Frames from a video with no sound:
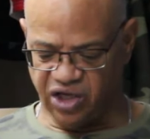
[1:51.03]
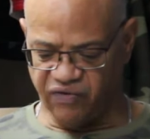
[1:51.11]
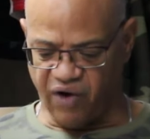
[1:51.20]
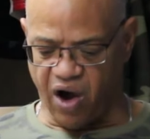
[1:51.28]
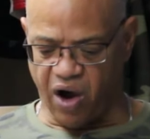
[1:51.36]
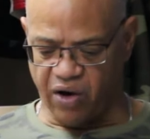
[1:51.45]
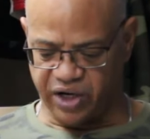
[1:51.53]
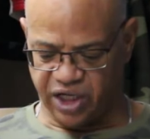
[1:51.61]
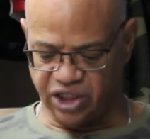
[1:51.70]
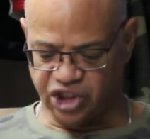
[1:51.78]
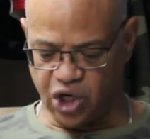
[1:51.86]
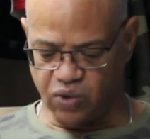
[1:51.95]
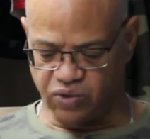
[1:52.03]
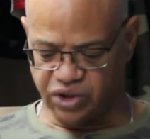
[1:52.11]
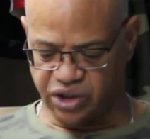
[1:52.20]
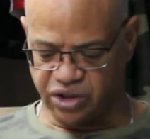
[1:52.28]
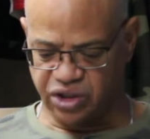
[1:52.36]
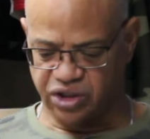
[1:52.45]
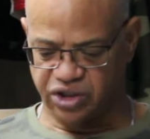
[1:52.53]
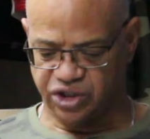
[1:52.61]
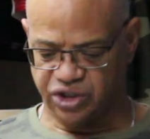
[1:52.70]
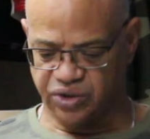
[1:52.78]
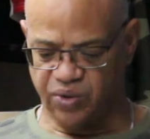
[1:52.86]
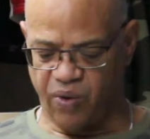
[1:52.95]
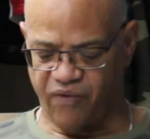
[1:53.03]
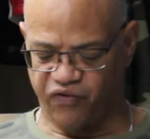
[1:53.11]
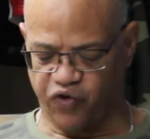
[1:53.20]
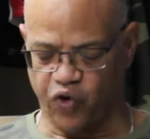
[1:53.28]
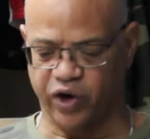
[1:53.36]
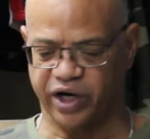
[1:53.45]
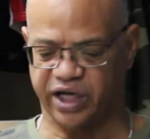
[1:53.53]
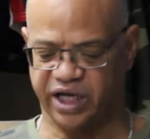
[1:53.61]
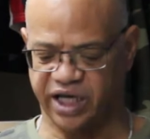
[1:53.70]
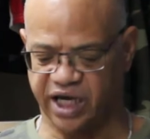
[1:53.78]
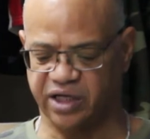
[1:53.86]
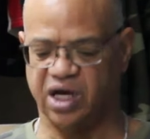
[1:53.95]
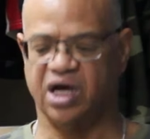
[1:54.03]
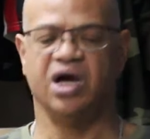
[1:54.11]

you've already chosen to forget?